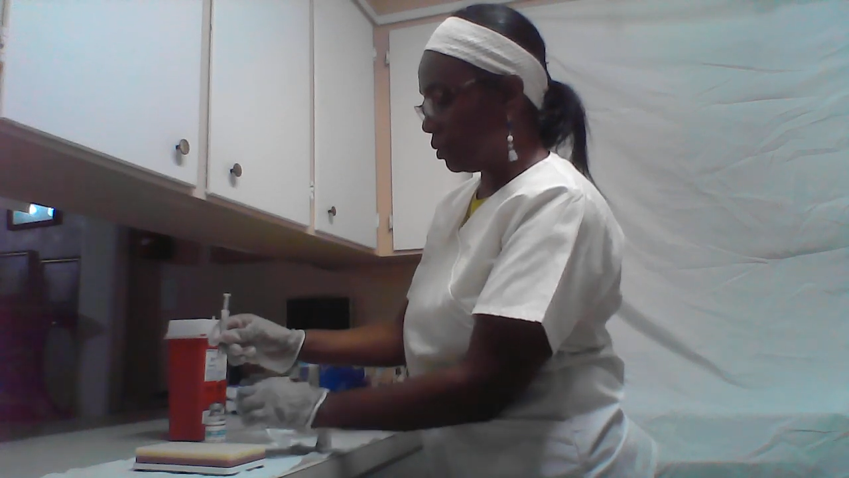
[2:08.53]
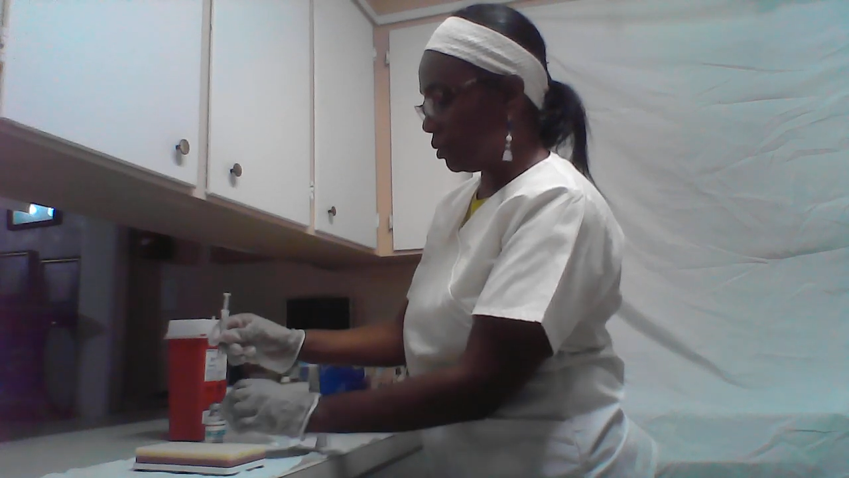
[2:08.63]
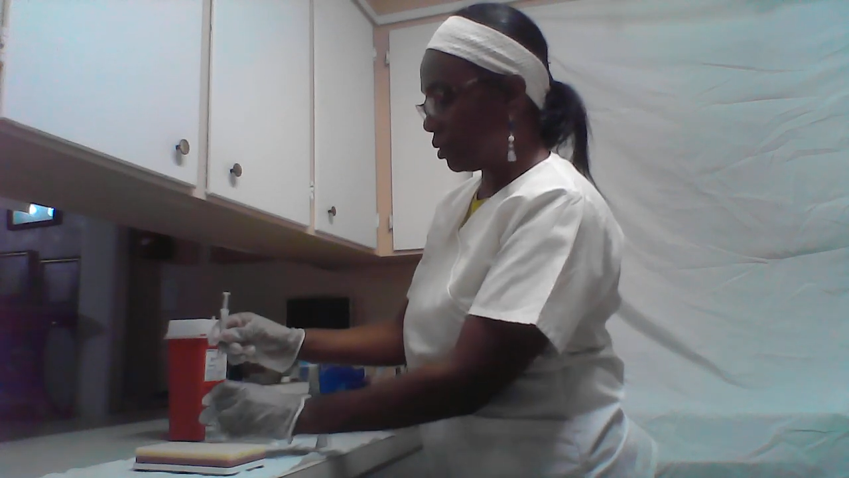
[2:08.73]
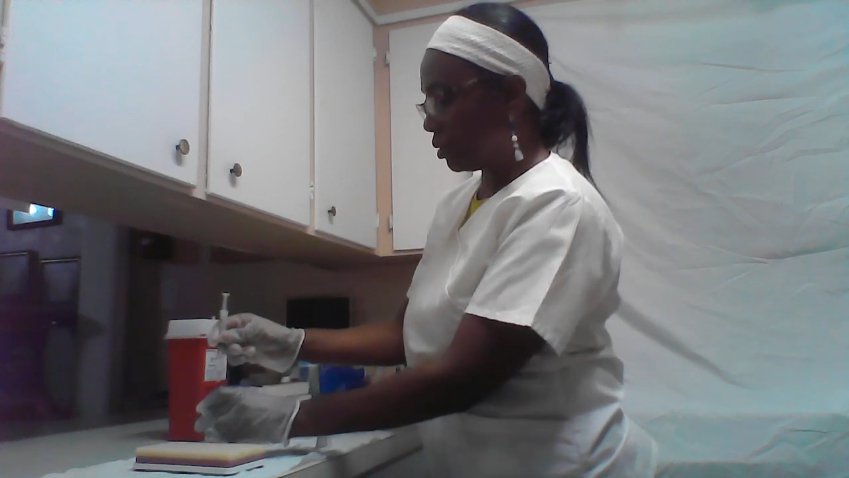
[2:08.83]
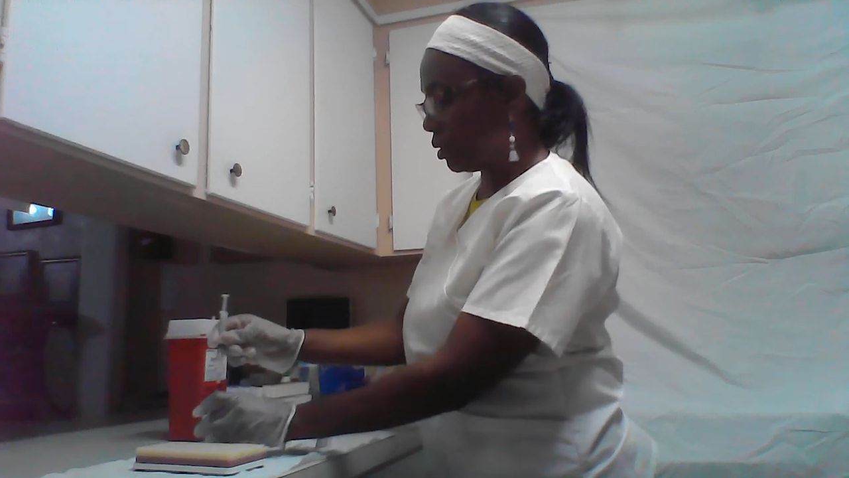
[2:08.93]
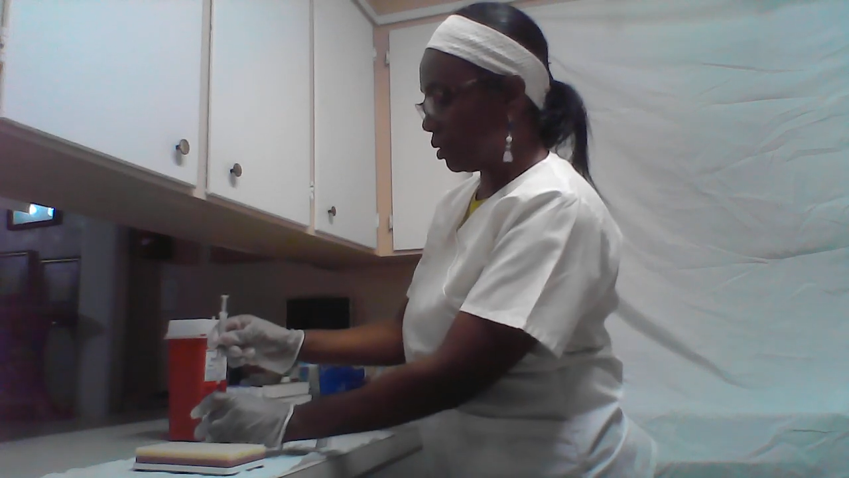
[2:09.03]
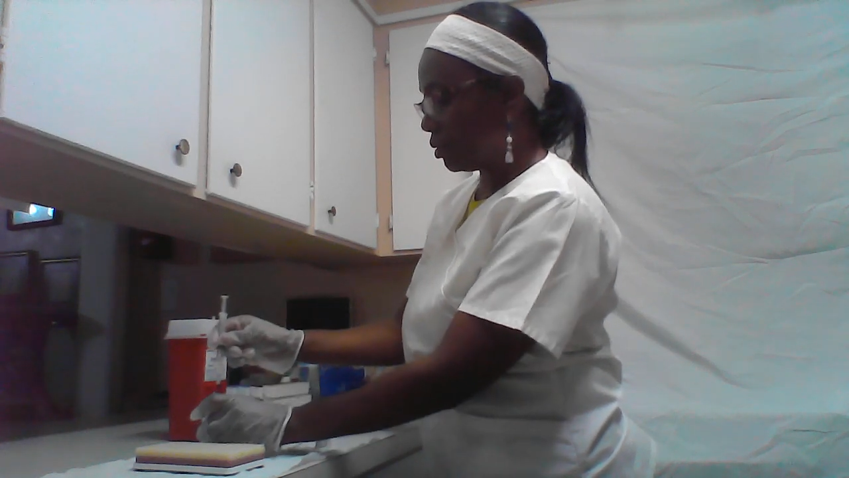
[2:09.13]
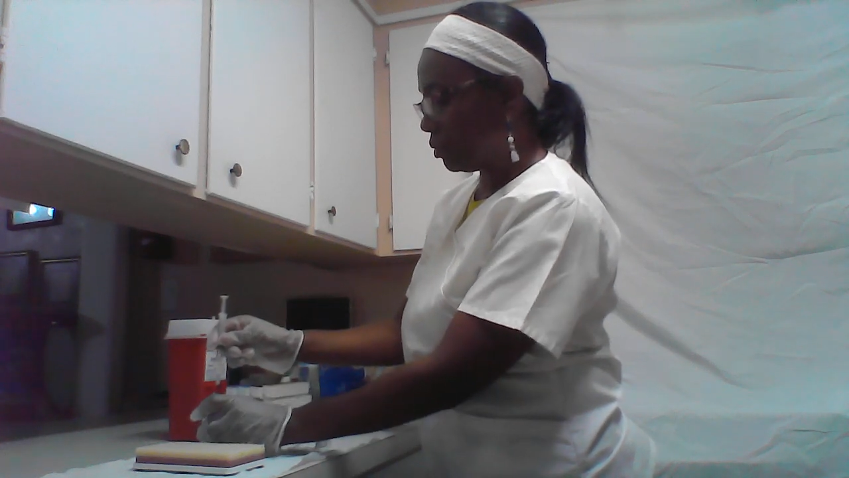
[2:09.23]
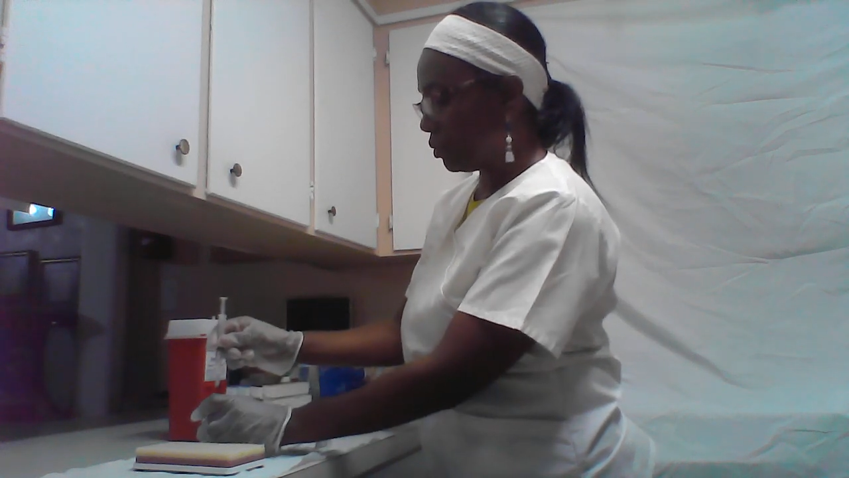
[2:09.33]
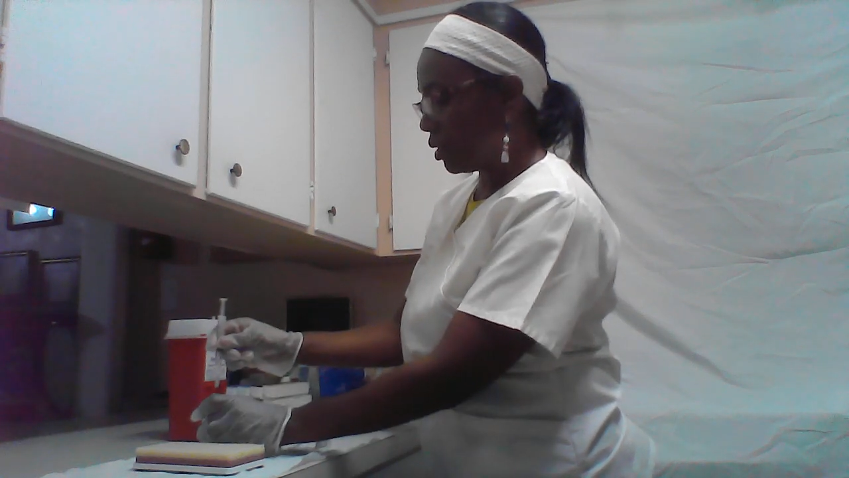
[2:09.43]
and
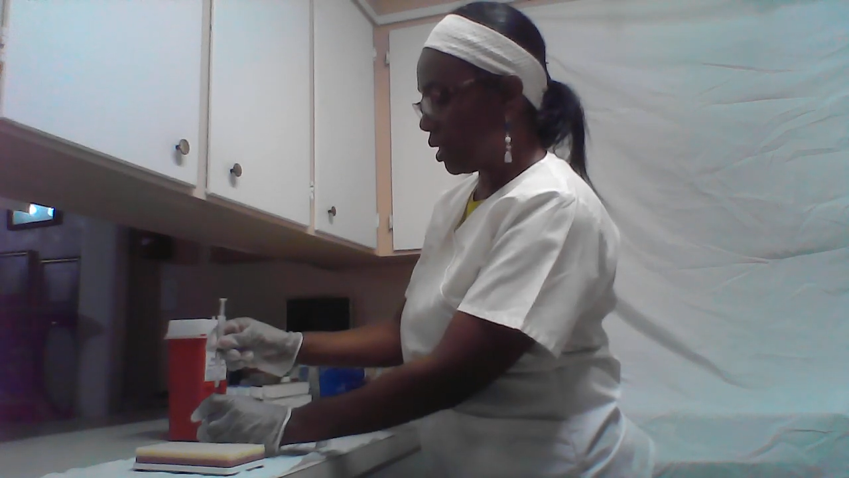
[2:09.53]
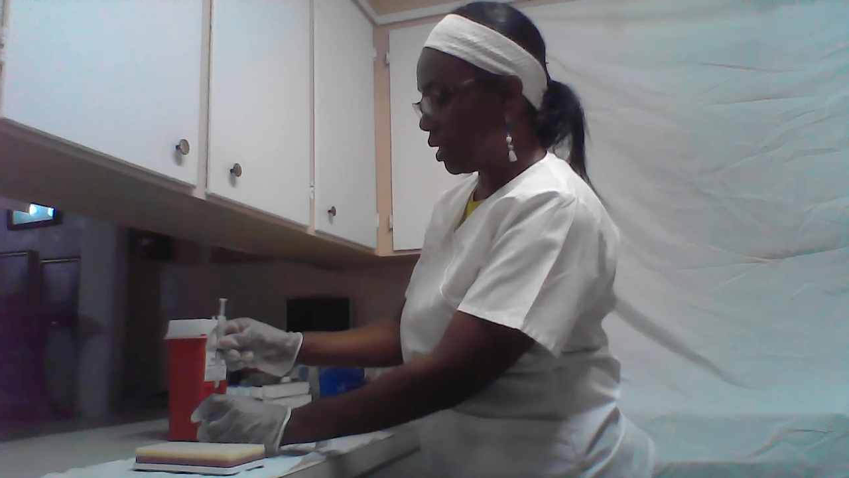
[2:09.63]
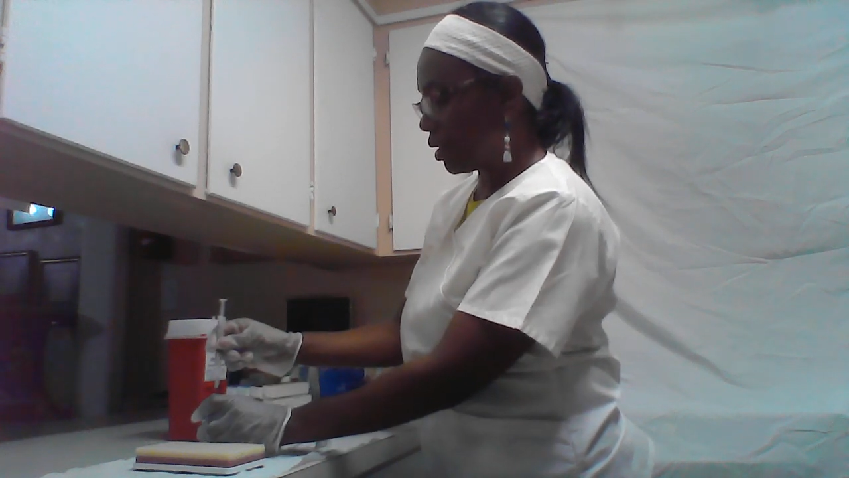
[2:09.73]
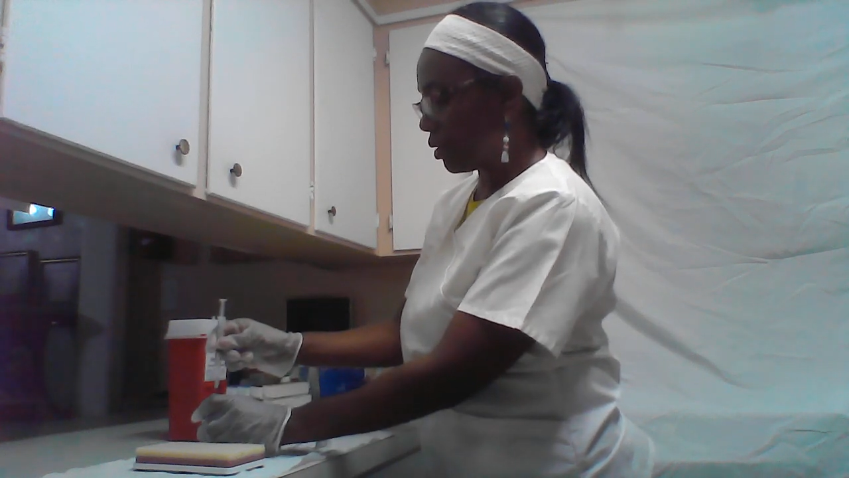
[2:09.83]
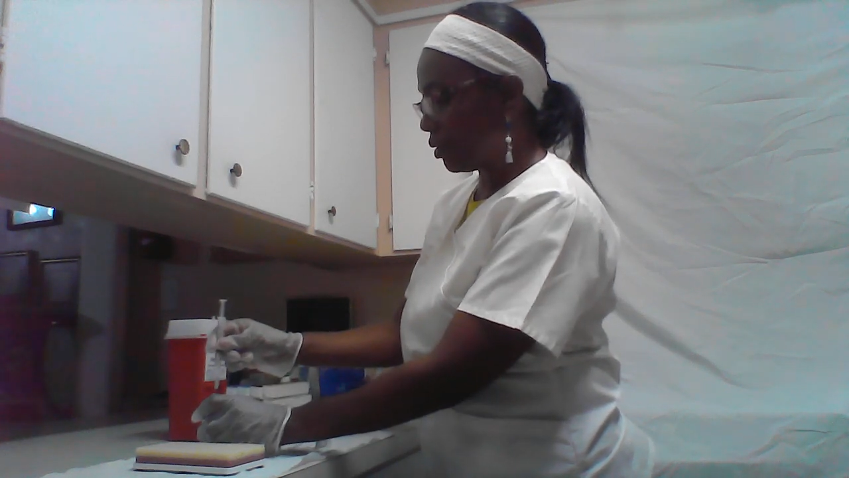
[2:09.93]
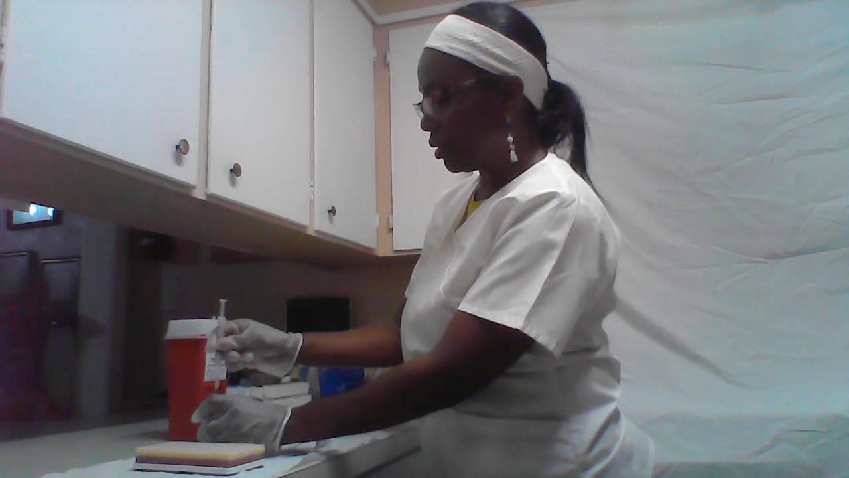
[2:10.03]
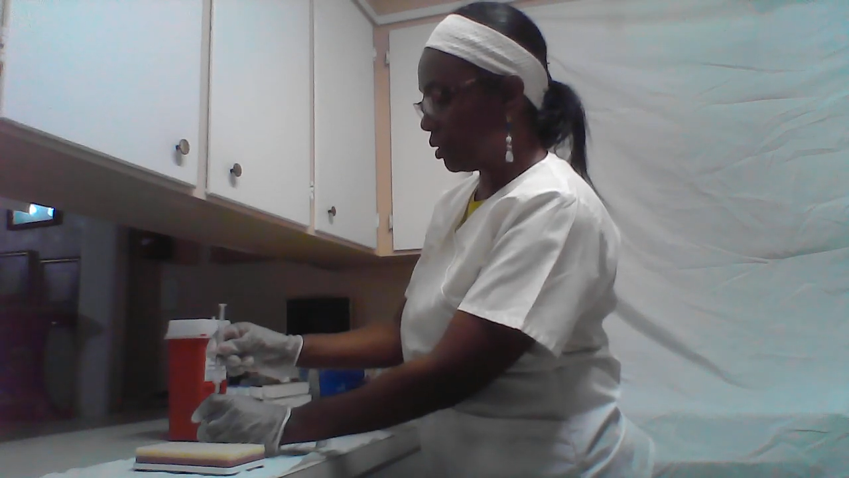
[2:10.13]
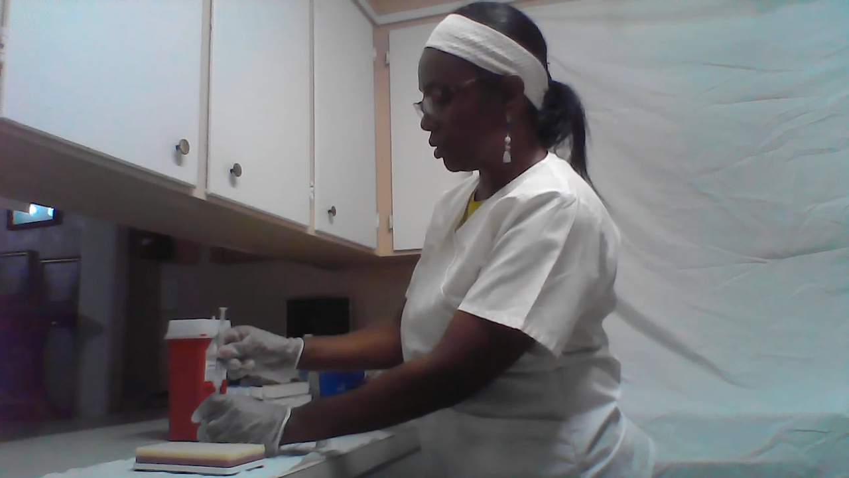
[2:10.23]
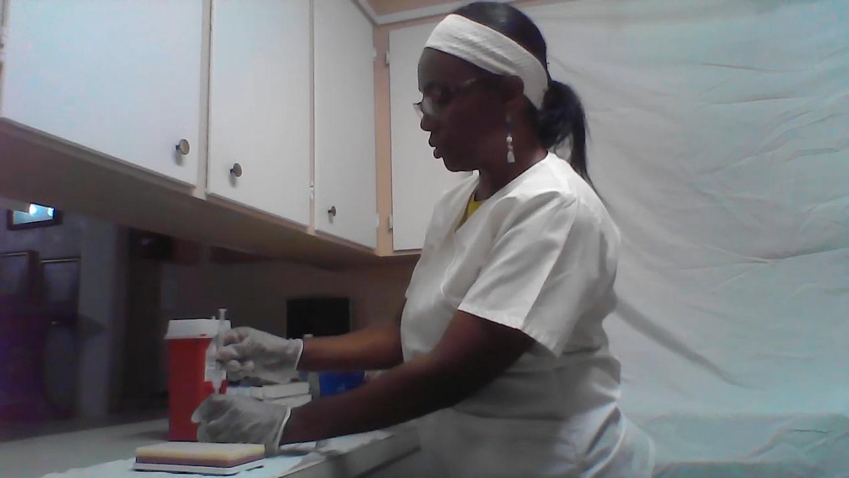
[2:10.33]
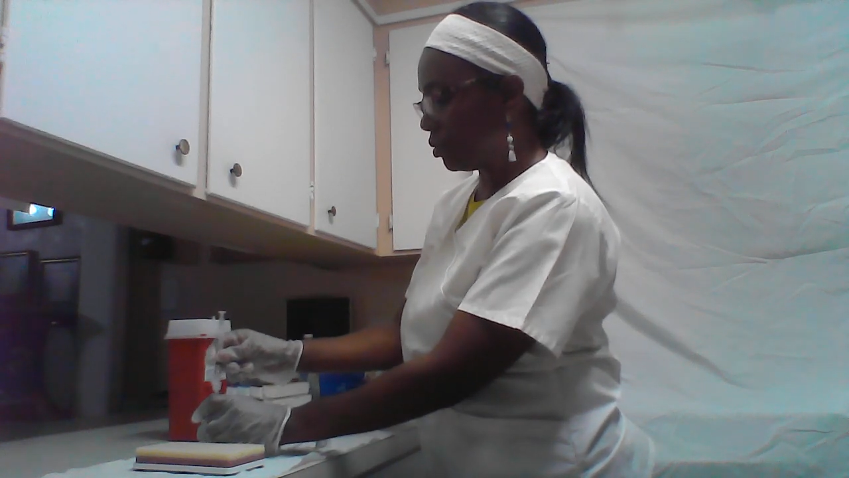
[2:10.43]
instill the air
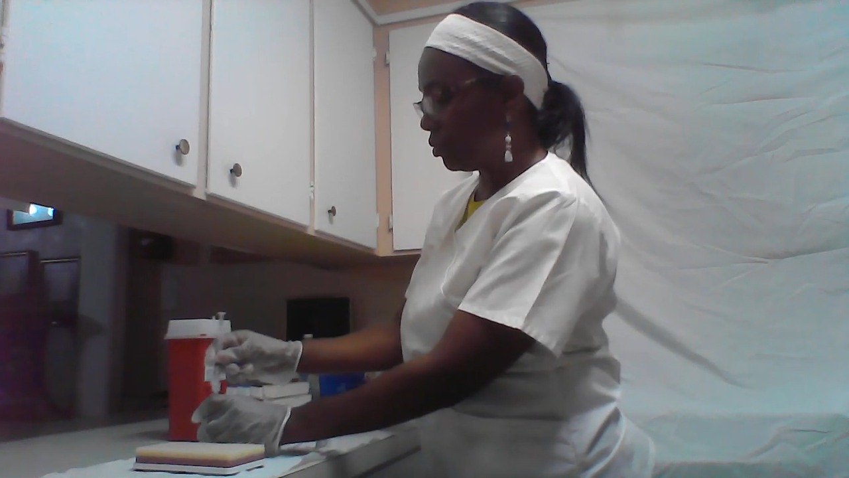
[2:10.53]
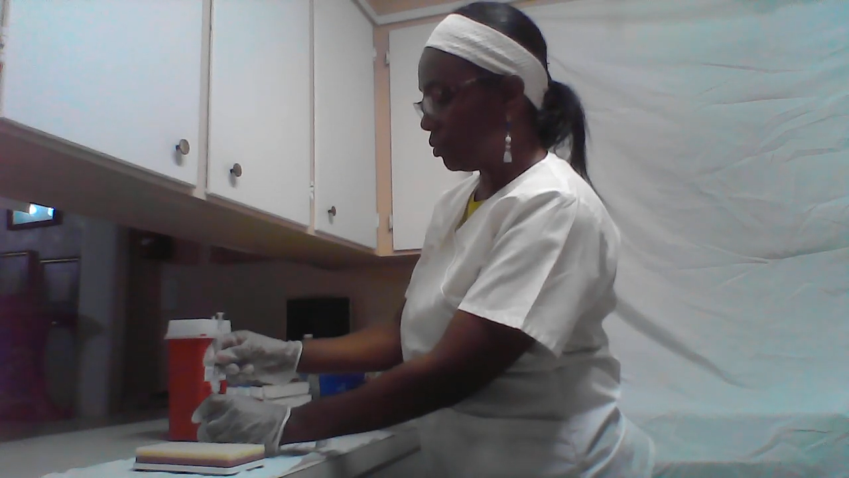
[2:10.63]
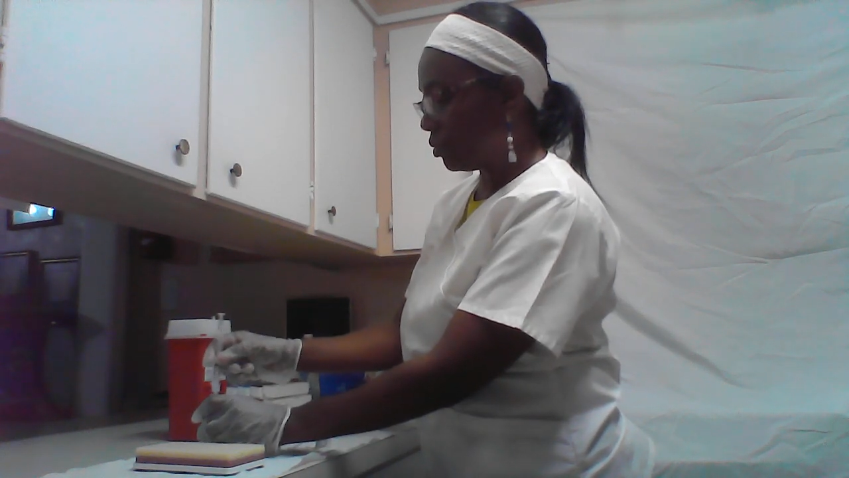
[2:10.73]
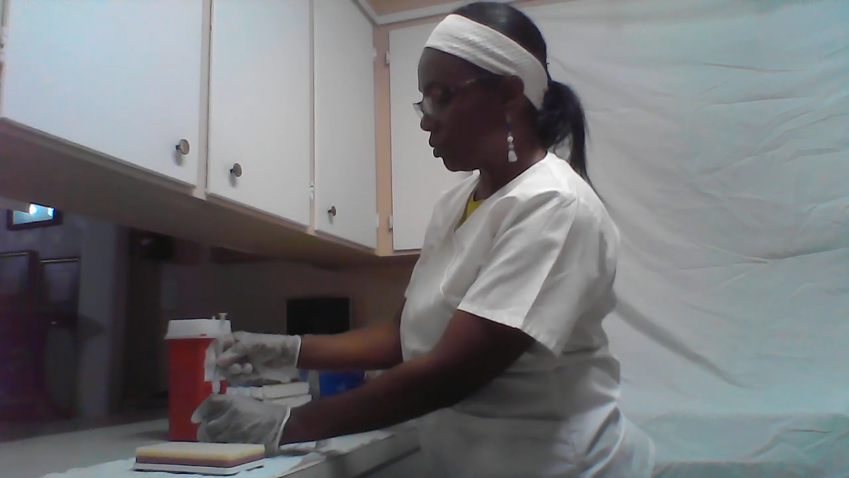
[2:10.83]
into